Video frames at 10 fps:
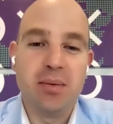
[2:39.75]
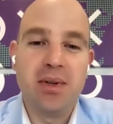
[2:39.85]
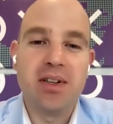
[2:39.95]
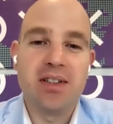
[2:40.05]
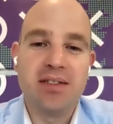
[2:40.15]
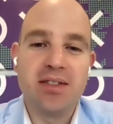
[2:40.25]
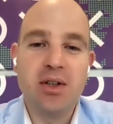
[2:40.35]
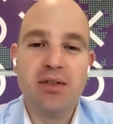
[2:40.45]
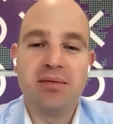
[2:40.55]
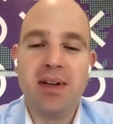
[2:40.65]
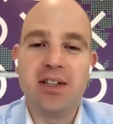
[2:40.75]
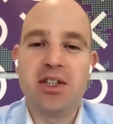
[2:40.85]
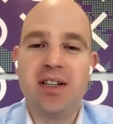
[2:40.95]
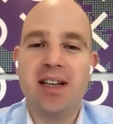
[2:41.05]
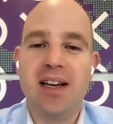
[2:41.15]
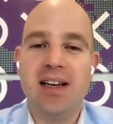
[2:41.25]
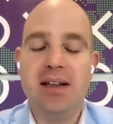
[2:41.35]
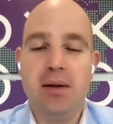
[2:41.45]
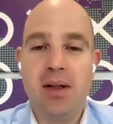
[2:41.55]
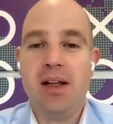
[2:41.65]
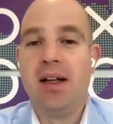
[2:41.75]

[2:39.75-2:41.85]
because as you've mentioned, hey,